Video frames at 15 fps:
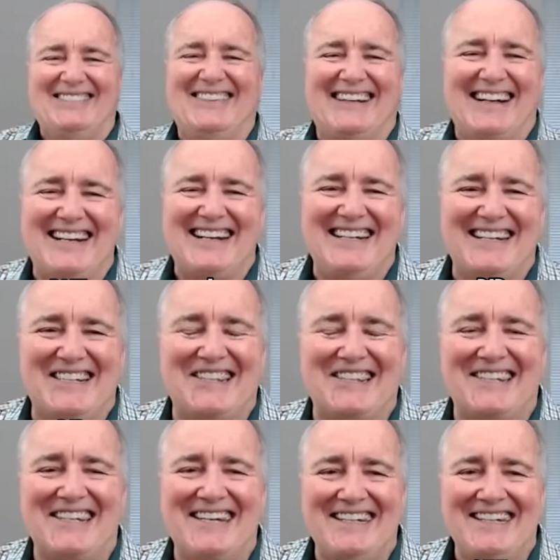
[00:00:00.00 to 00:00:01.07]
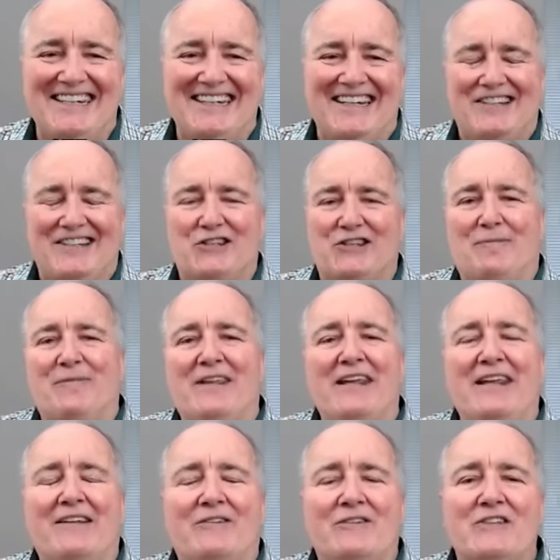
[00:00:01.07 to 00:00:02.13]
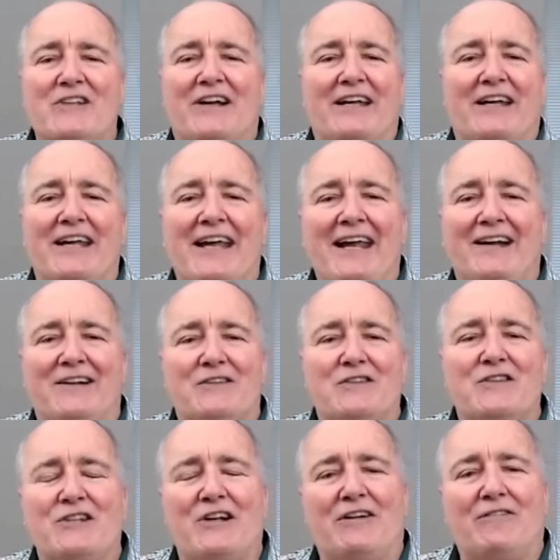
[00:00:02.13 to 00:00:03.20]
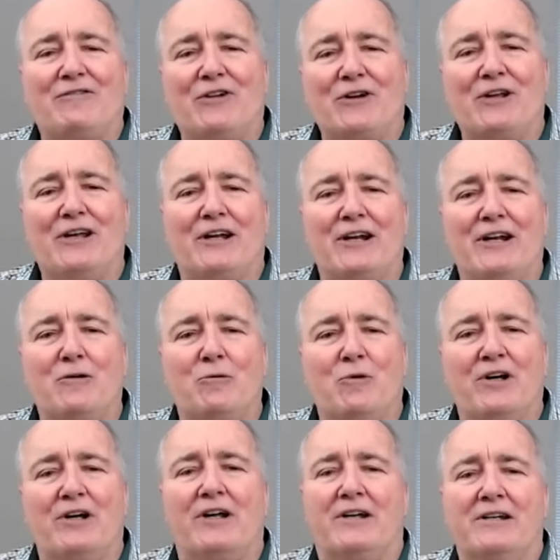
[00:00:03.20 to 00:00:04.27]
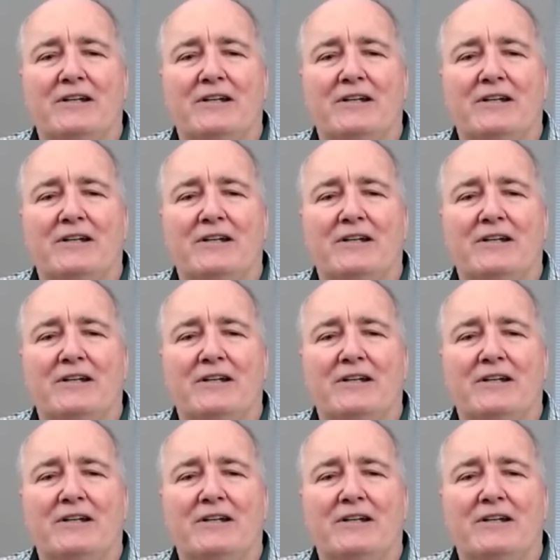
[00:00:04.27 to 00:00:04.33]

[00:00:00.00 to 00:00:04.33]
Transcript: but I did see something that was like a hand for cutting wood.